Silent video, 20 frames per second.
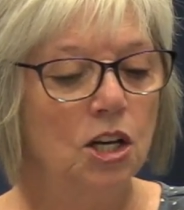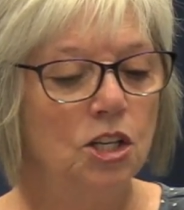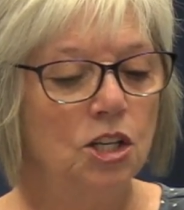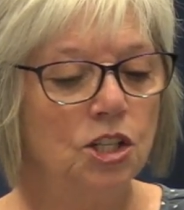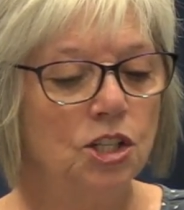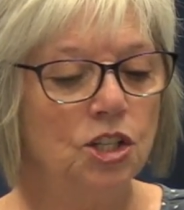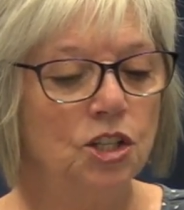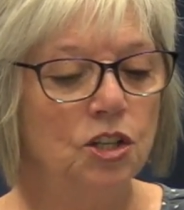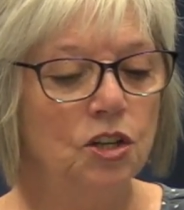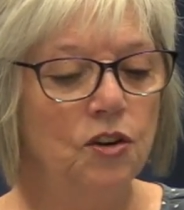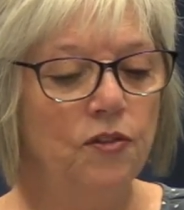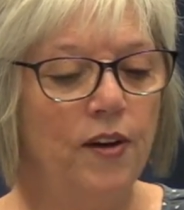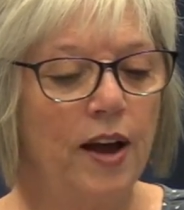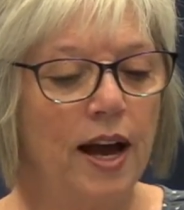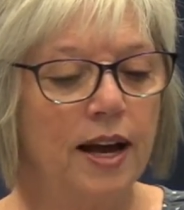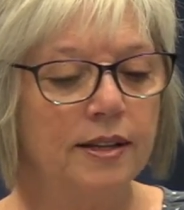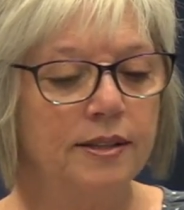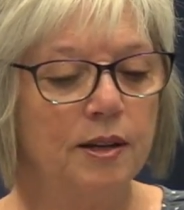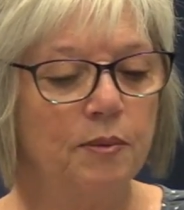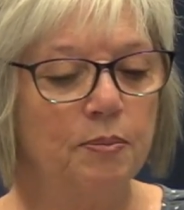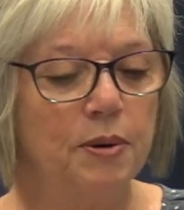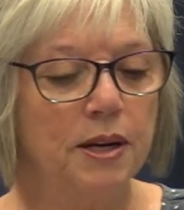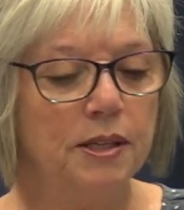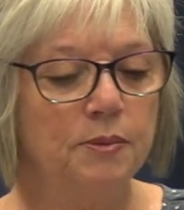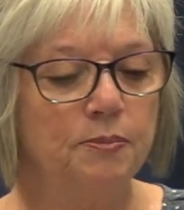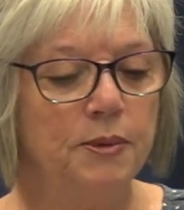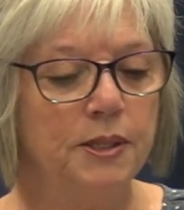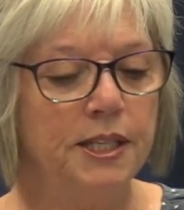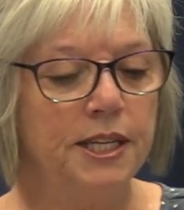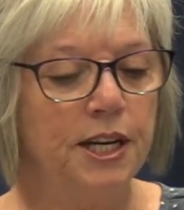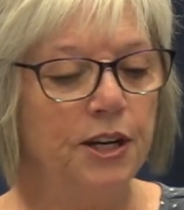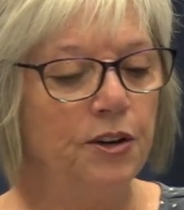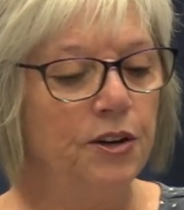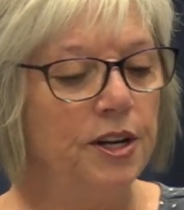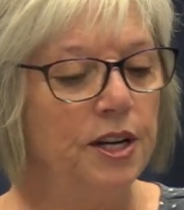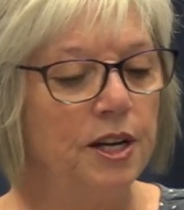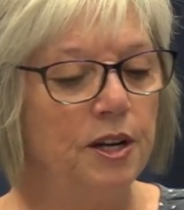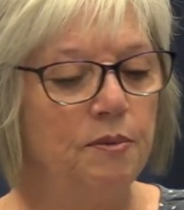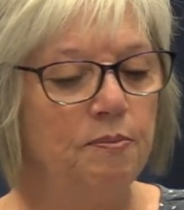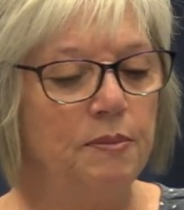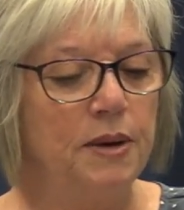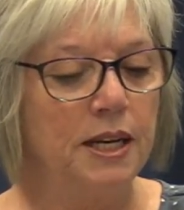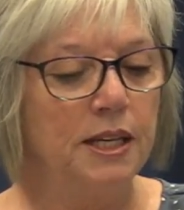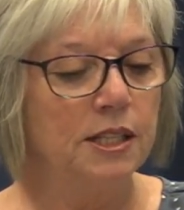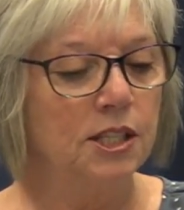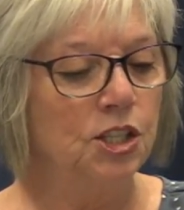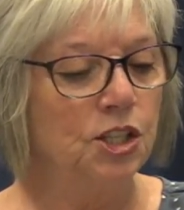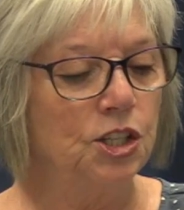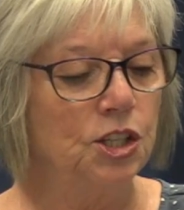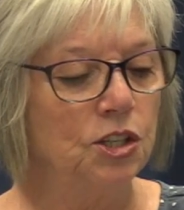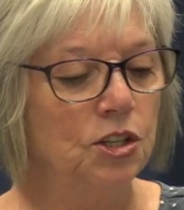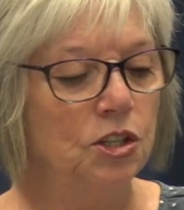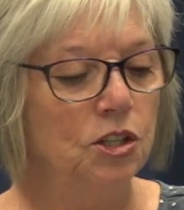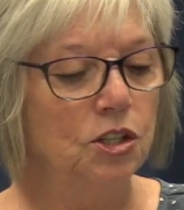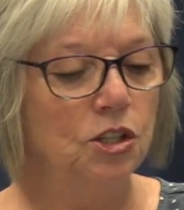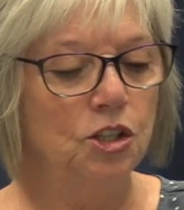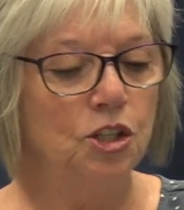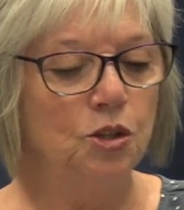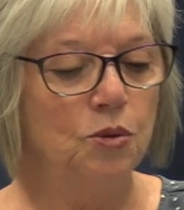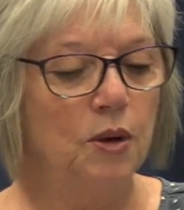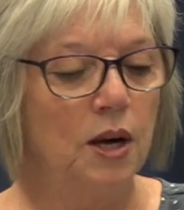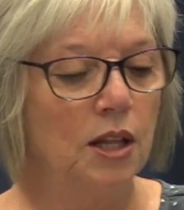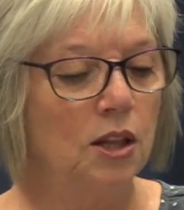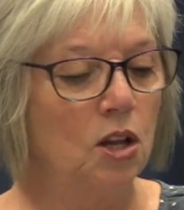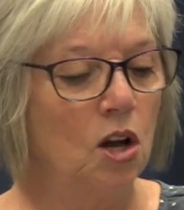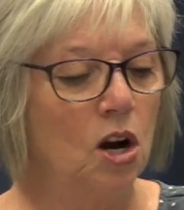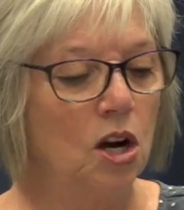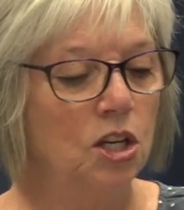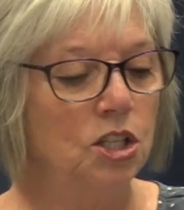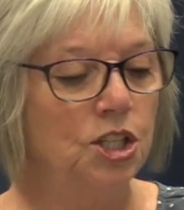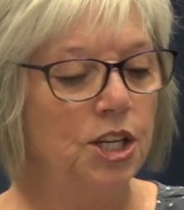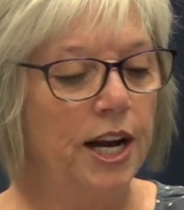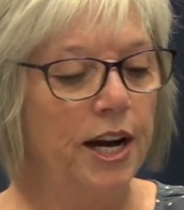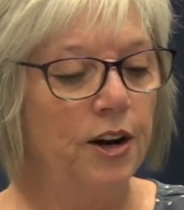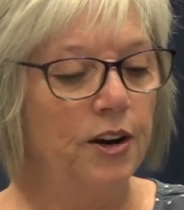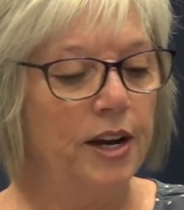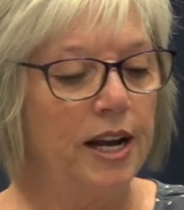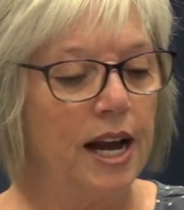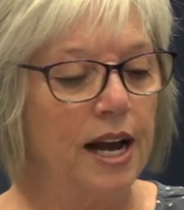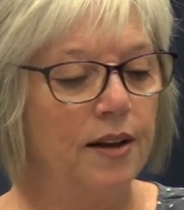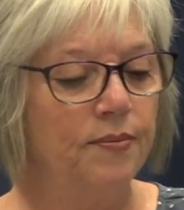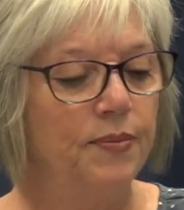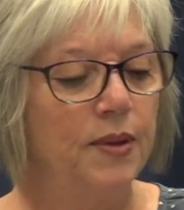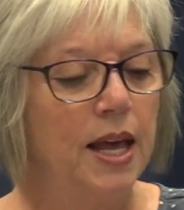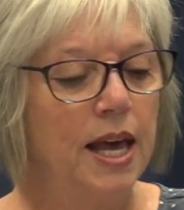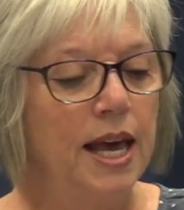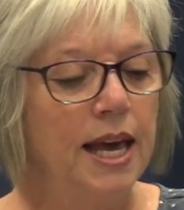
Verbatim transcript: to serve as a Presbyterian minister to a large area.